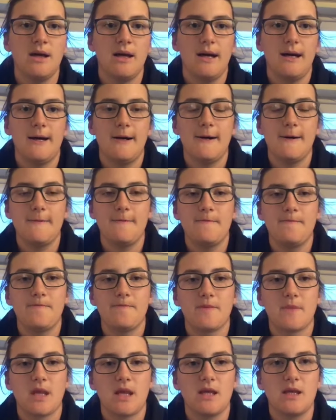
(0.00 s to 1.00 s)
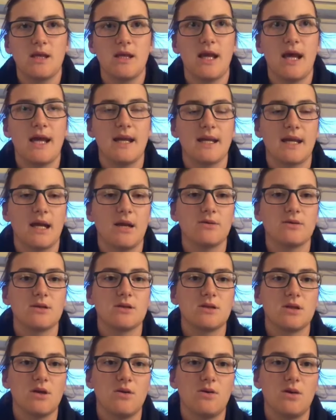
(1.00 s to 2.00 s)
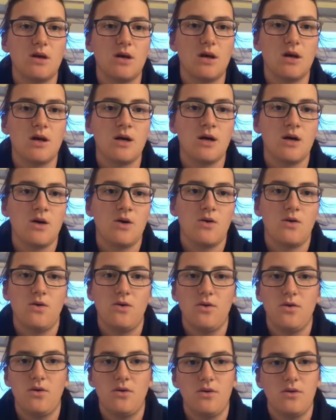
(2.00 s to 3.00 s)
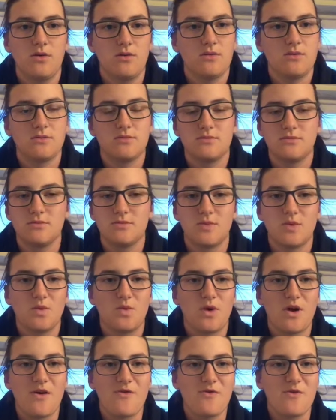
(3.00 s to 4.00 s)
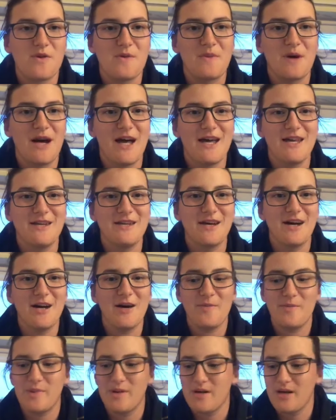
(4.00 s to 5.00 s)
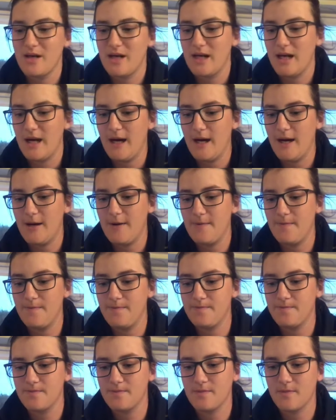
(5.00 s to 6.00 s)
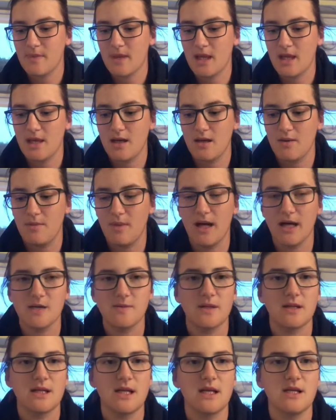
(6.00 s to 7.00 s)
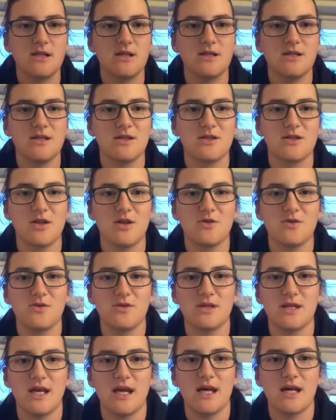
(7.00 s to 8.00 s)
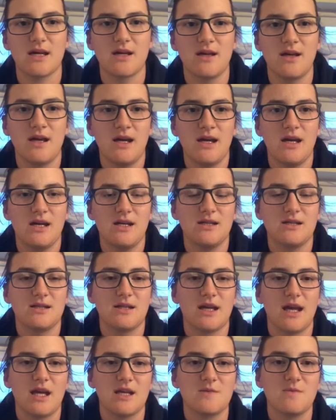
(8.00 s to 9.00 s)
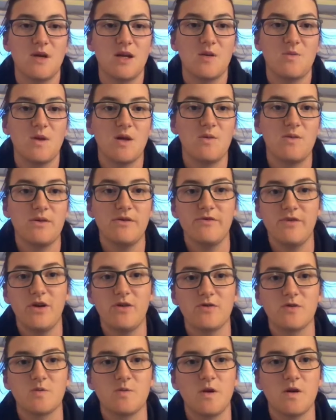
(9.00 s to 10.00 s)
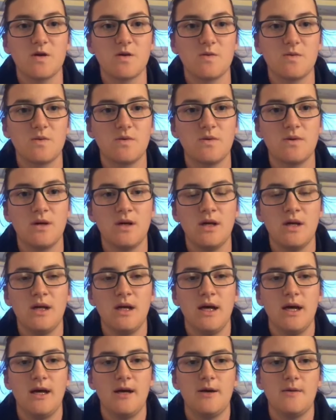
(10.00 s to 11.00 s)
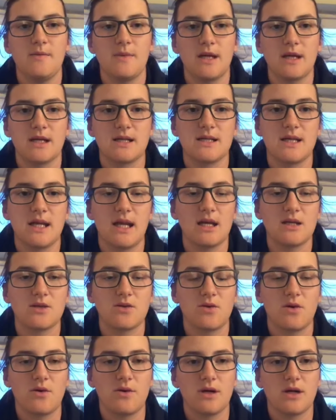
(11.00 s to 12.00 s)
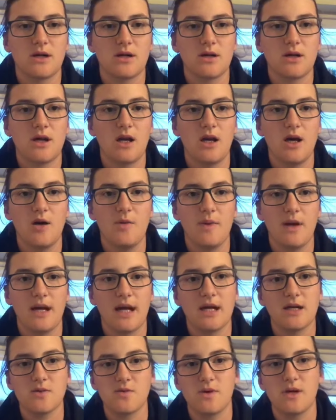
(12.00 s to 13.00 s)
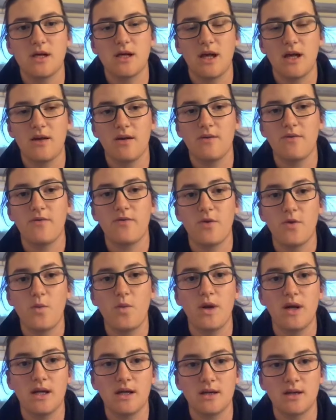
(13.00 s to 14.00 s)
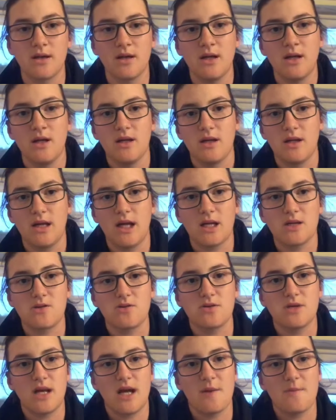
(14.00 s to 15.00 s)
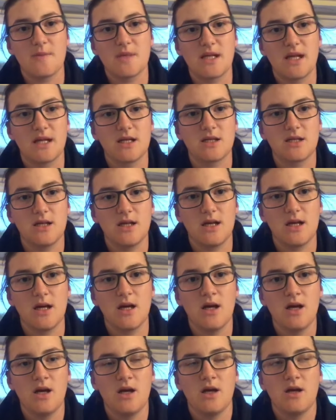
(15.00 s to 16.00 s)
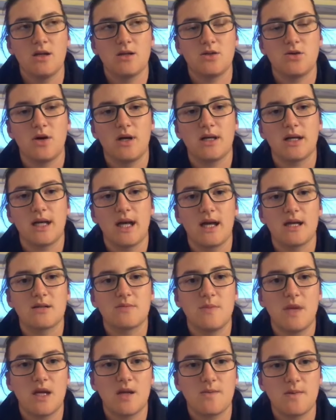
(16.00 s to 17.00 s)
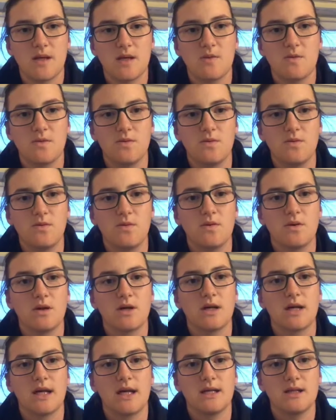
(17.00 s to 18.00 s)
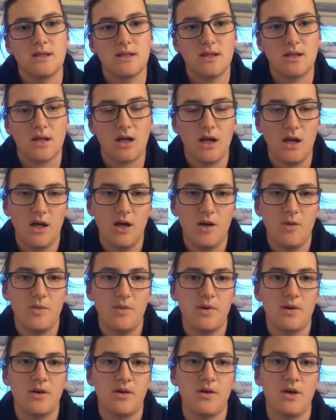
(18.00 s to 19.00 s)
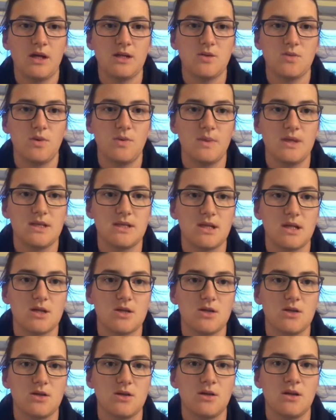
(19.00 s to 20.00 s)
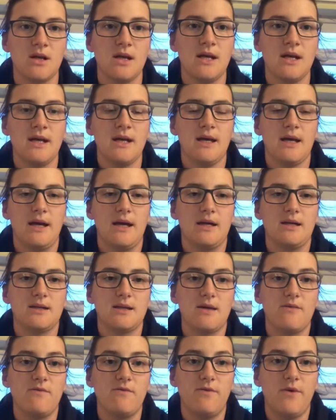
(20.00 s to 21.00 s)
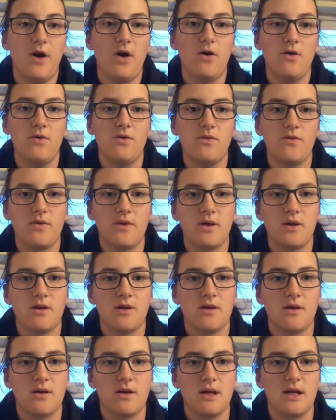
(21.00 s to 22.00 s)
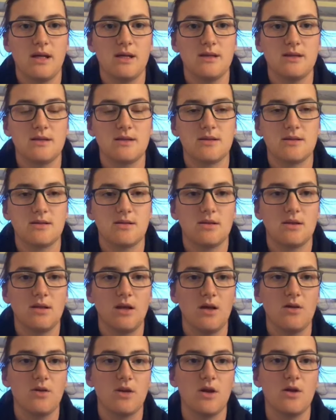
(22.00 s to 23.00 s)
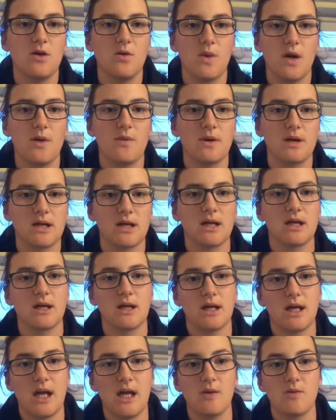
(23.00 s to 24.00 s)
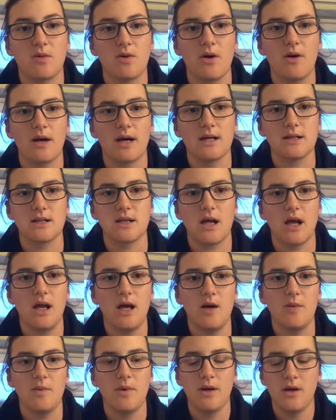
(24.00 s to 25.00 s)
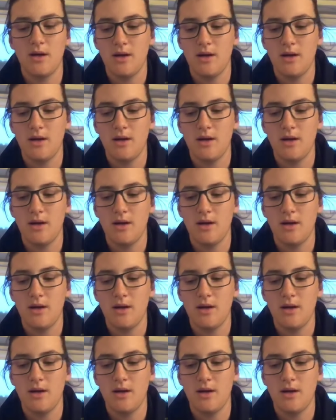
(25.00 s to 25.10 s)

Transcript: And then heading out to Soda or wherever we might end up. My expectations as a social sec is to get as many people involved as possible. Like I said, as a growing club and as from winning the national champs last year, trying to get as many people into the club as a women's section and involved is, you know, the only way we're going to keep growing as a club.